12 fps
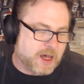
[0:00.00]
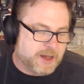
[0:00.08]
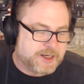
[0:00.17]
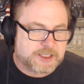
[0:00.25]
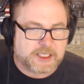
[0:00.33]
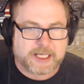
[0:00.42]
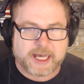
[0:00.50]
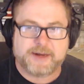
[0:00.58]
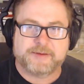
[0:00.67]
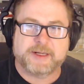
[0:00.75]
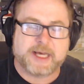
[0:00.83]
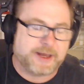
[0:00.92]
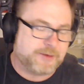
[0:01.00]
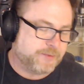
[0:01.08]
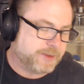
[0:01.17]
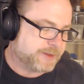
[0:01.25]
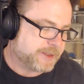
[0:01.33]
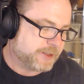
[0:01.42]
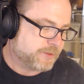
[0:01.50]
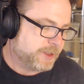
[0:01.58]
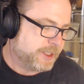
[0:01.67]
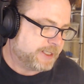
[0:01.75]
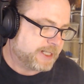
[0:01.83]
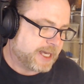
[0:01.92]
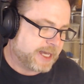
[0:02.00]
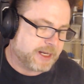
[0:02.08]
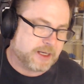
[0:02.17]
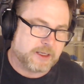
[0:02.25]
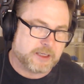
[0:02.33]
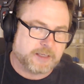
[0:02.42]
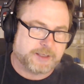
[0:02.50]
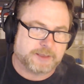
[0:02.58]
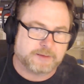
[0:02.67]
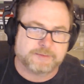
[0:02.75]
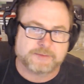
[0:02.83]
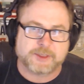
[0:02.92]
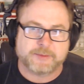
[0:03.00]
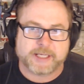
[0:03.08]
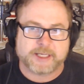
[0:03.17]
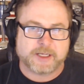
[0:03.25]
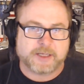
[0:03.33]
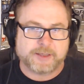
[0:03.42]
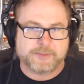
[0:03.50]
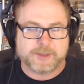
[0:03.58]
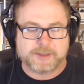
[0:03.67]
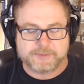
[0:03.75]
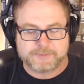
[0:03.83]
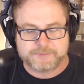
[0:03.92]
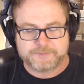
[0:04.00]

Honestly, I don't really think we need to add a honey to make it a honey bun.